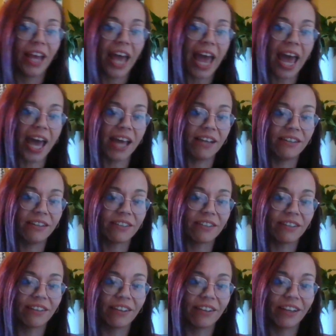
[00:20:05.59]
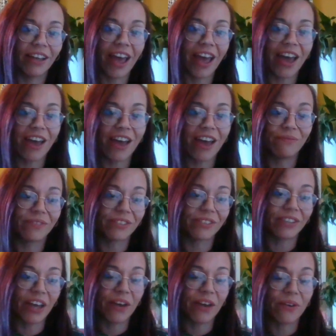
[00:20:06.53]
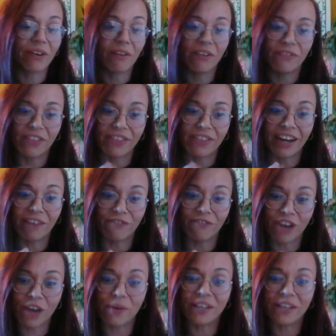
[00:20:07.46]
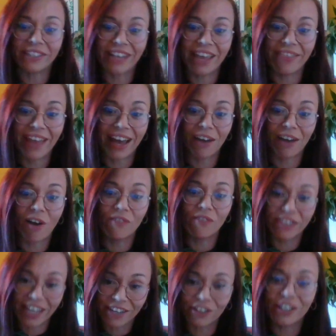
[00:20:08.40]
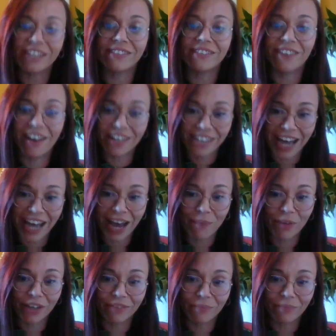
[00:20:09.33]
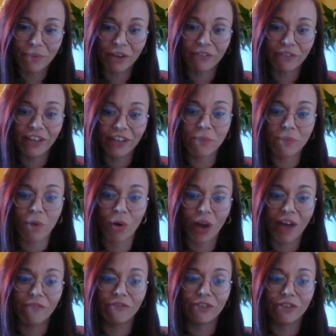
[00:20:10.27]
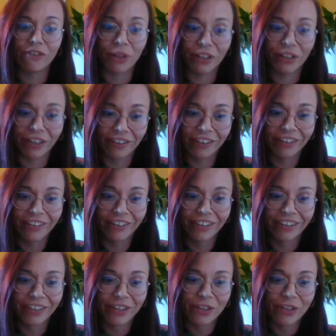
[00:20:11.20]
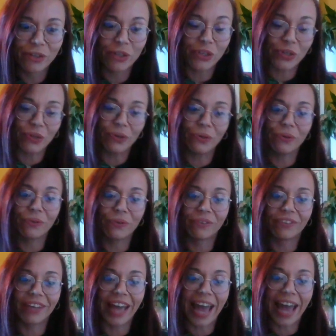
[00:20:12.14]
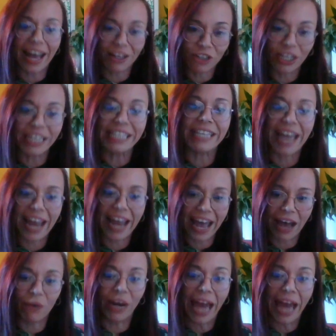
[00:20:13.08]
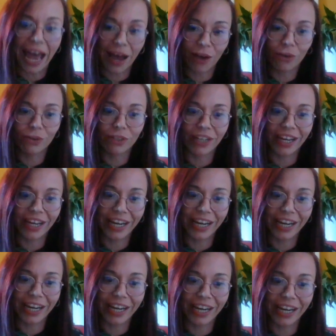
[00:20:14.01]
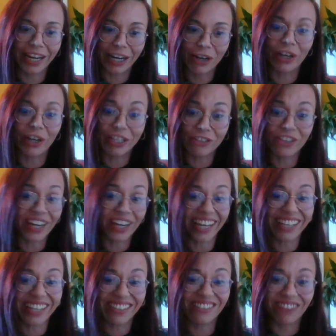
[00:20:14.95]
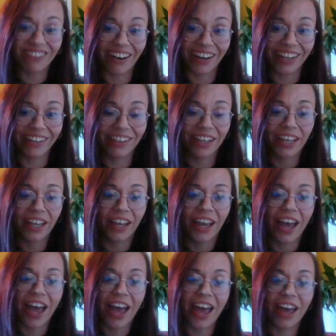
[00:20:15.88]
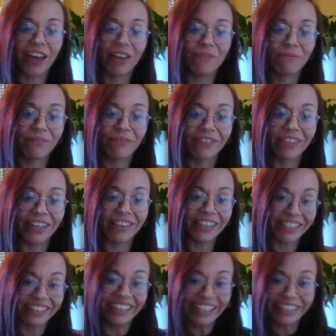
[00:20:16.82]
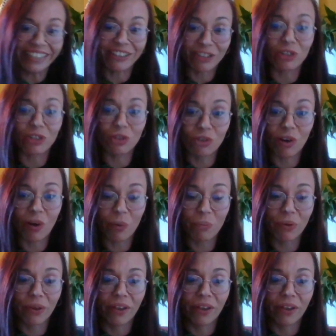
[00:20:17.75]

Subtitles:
And so kind of then I've noticed then that conversation is starting to happen. People are feeling more comfortable to actually say it out loud and acknowledge that it isn't right. That this needs to stop.